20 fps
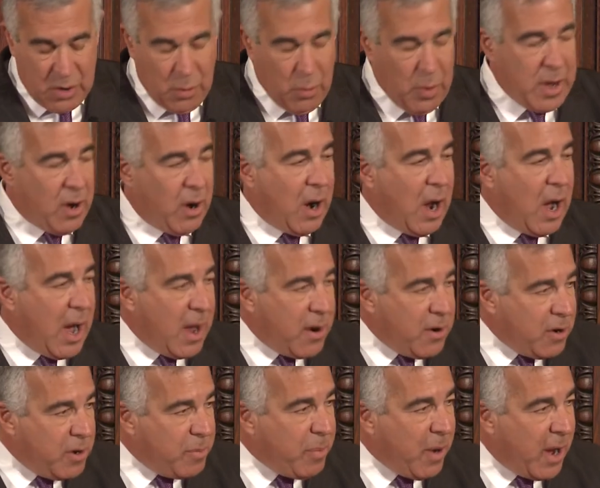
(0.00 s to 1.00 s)
we are
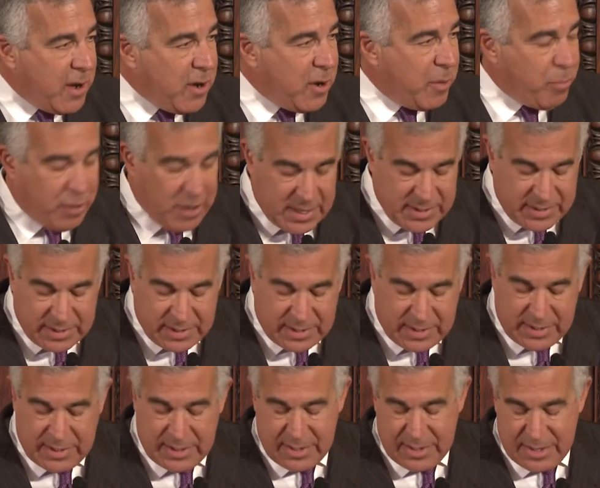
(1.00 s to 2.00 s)
honored by your
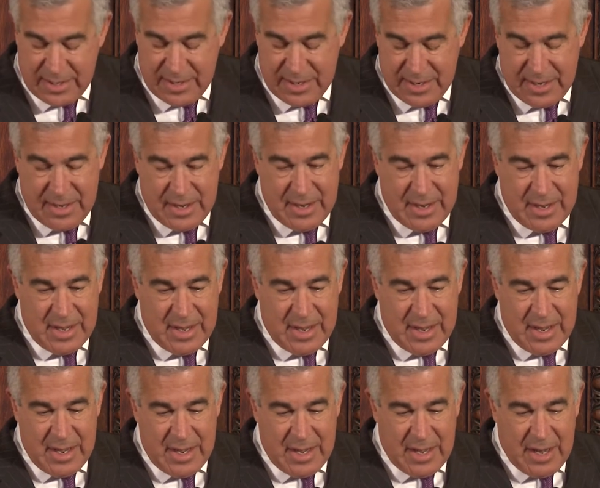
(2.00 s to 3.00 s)
presence.
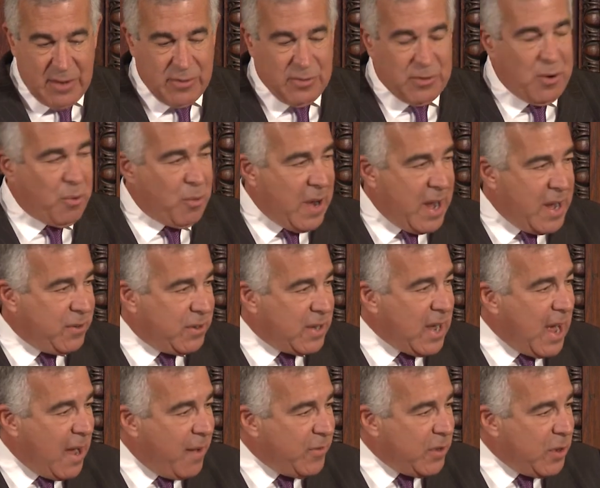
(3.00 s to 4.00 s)
It is great to
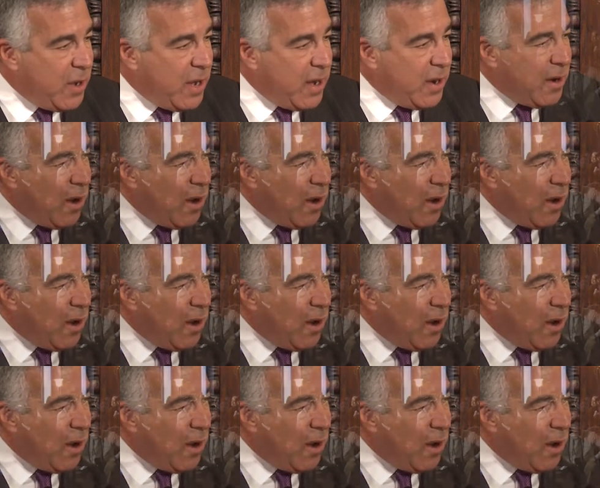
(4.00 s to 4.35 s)
have you here